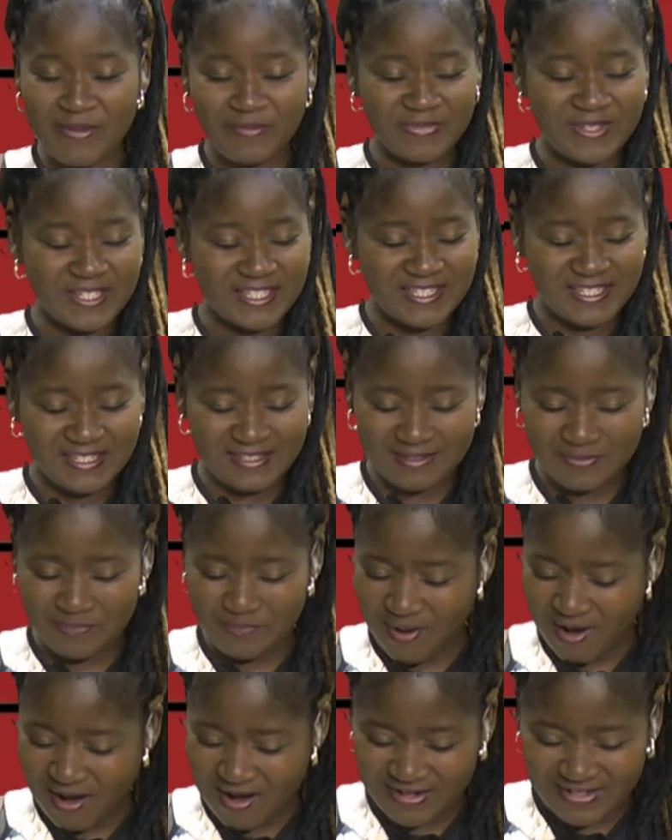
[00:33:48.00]
This is the
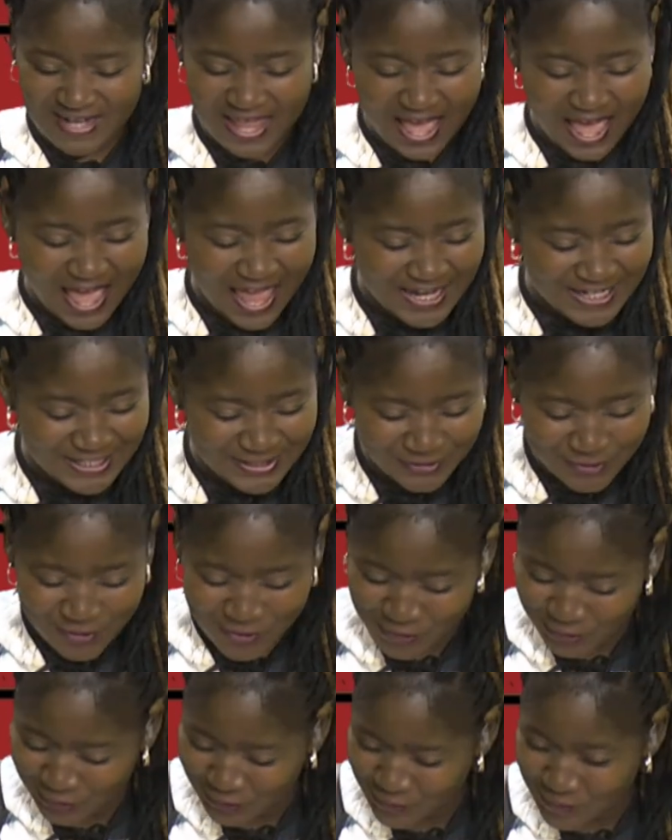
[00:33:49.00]
part that I
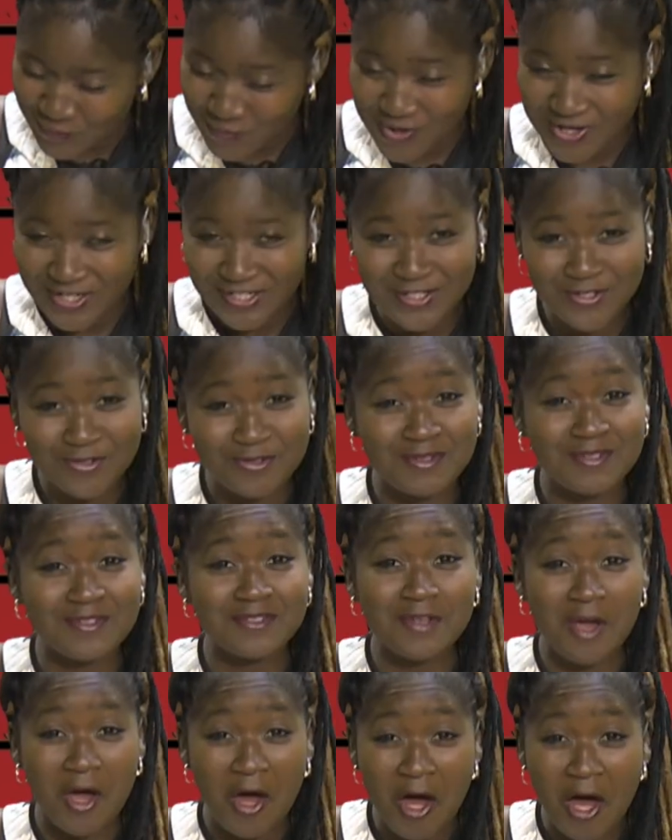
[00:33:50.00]
don't want to
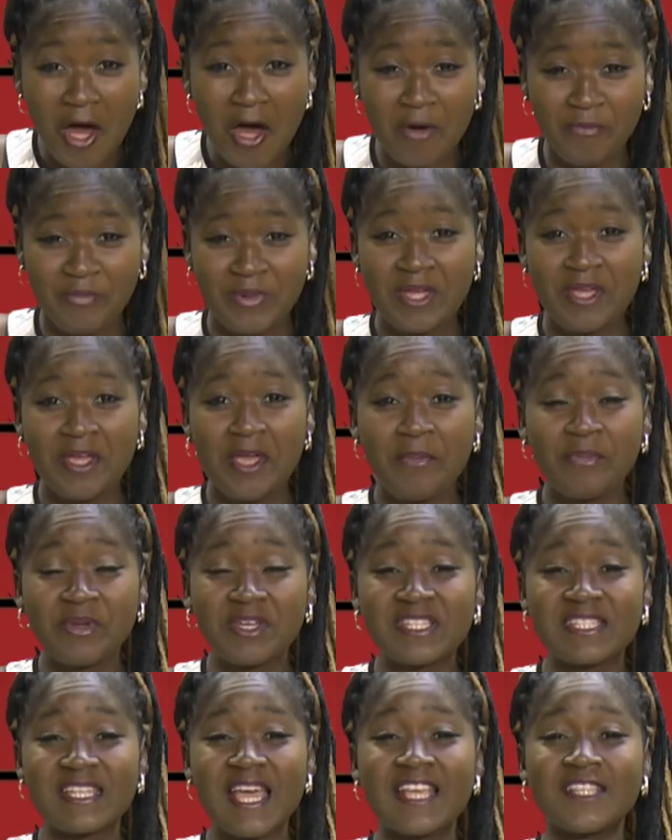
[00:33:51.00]
stop,
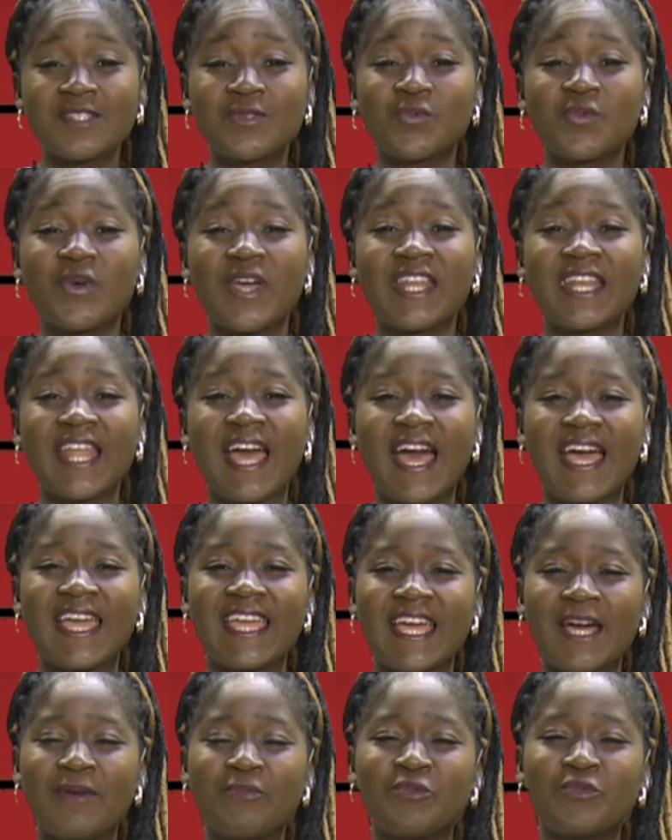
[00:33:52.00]
because that's when I
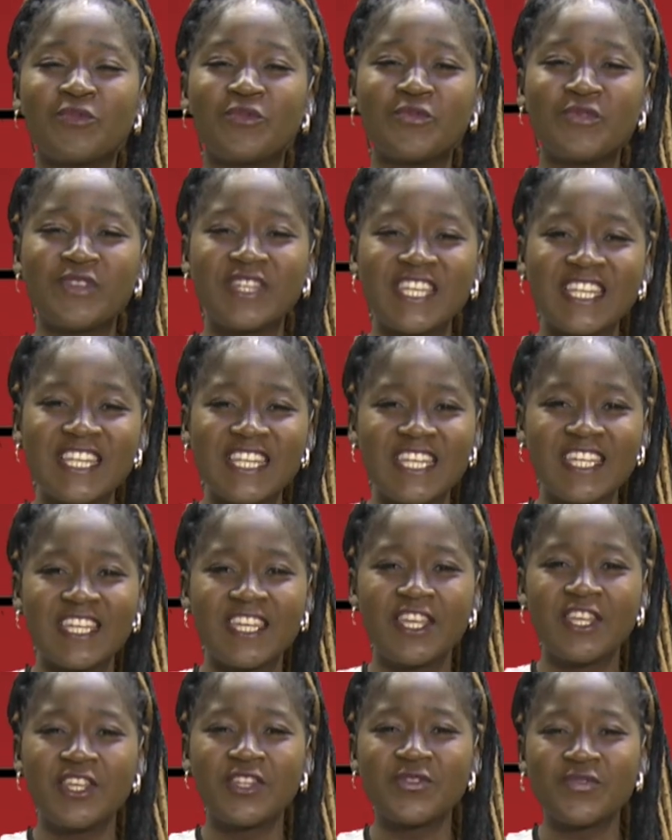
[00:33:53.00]
am really,
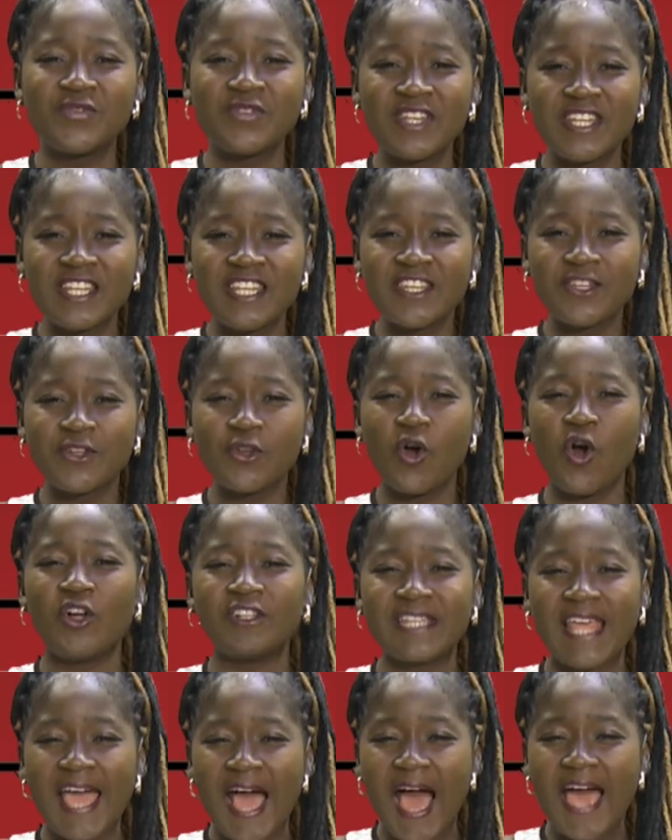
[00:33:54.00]
really,
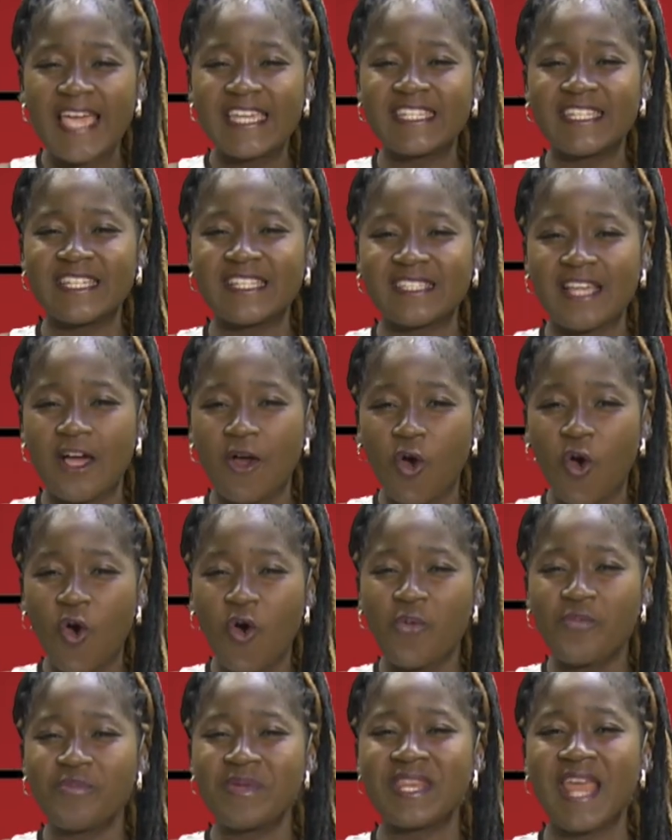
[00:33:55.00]
all the ideas are
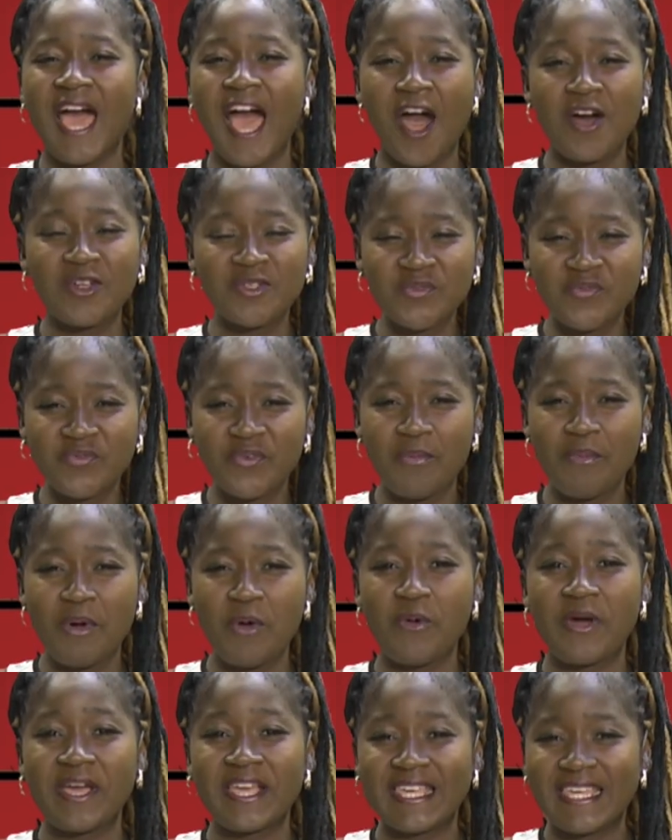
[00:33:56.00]
coming out from
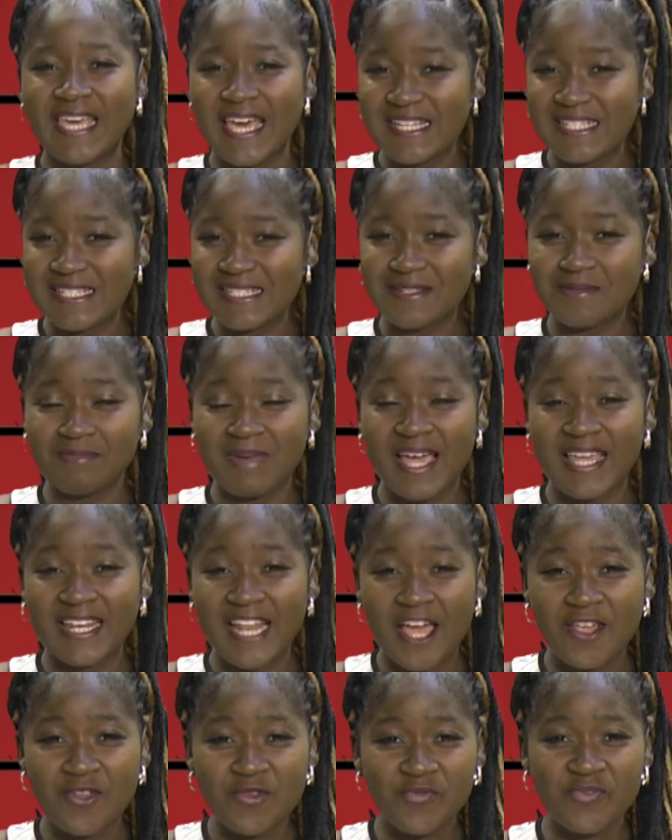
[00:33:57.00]
our guest mind,
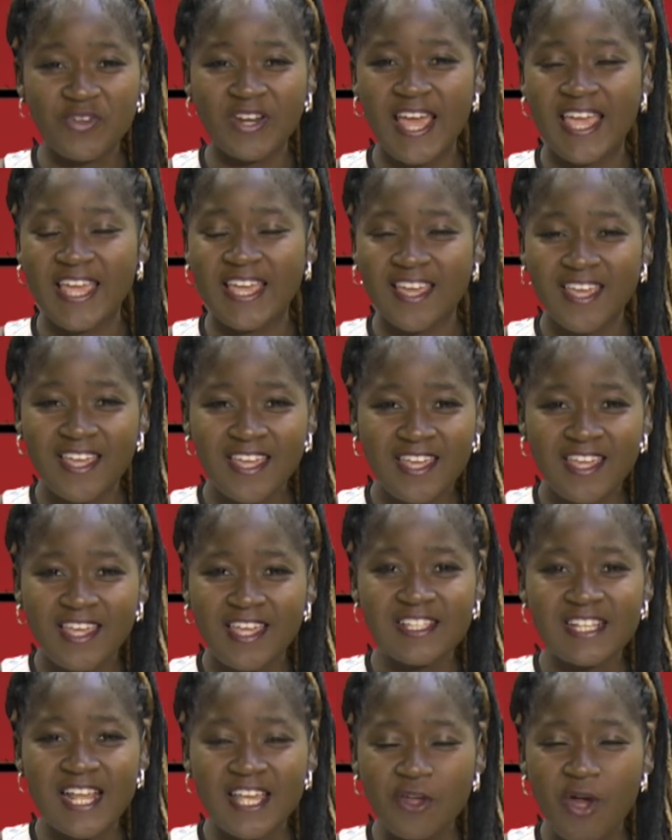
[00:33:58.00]
and you feel like
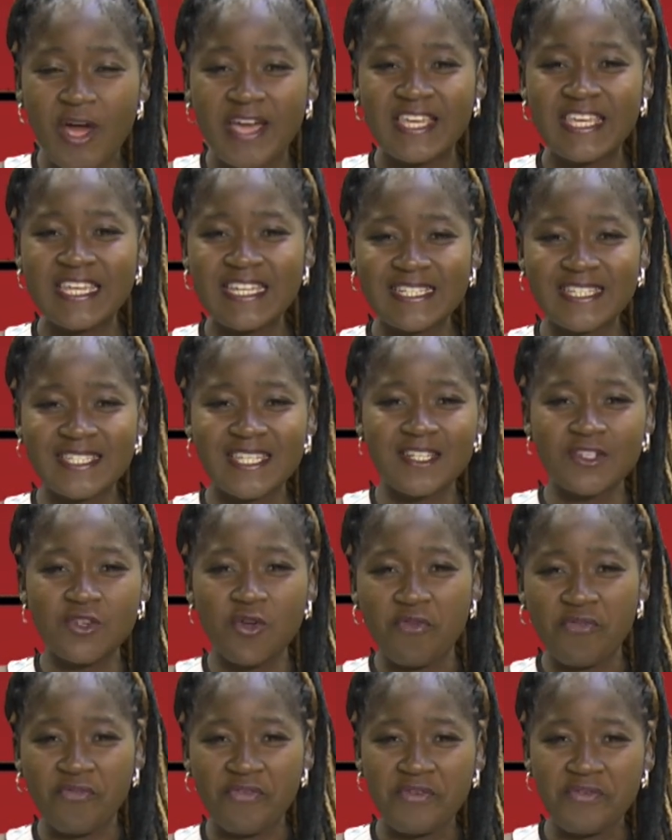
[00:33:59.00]
it's like you are eating
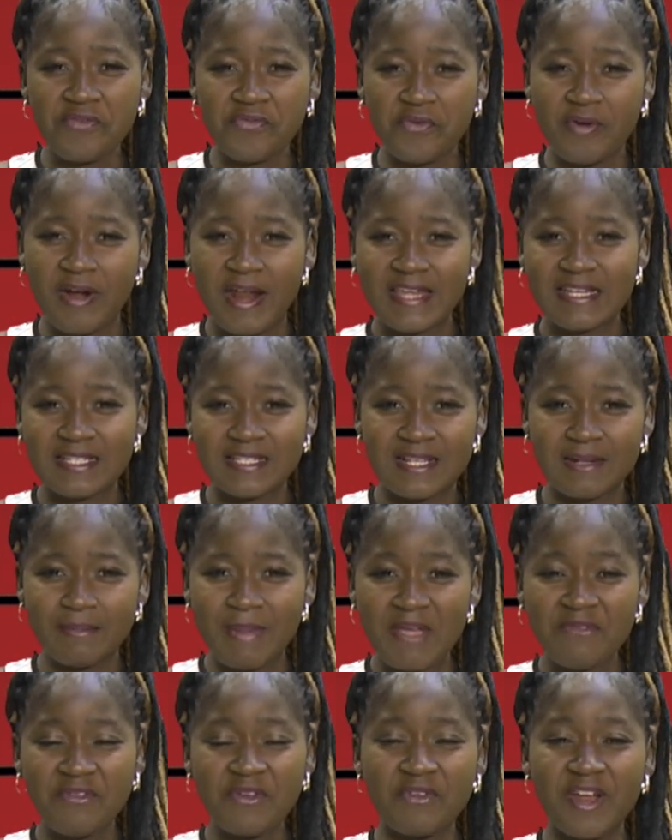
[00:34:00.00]
your favorite.
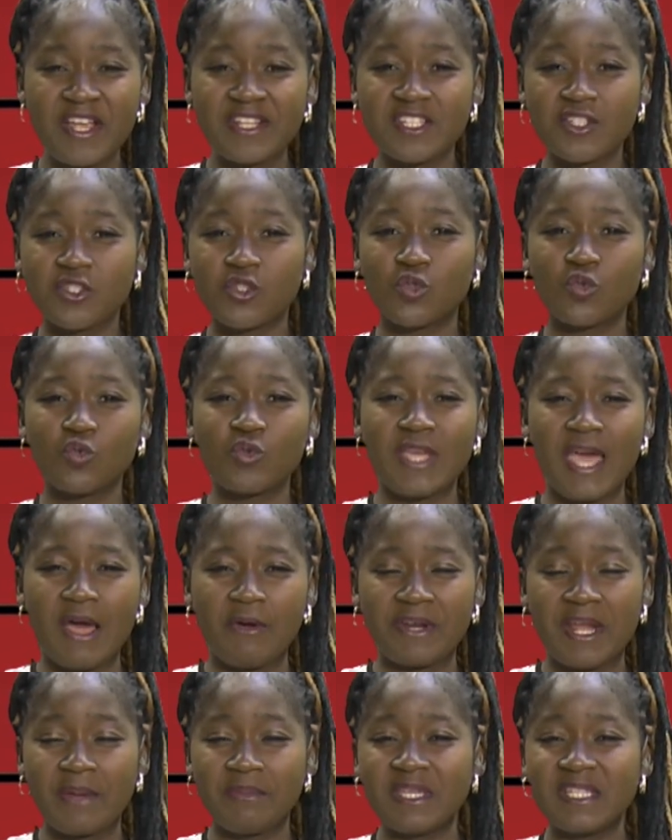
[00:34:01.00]
My favorite is suya.
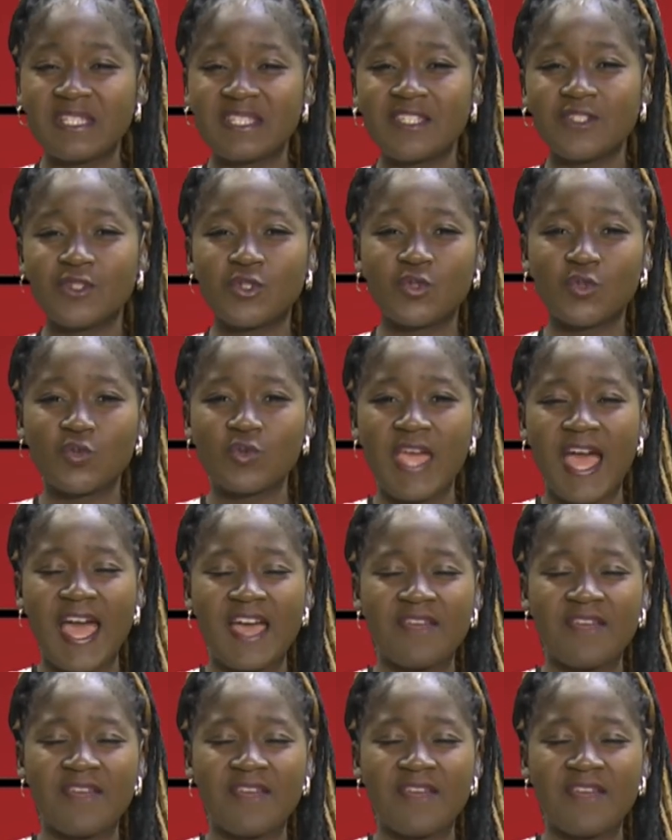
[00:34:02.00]
When I'm eating suya, I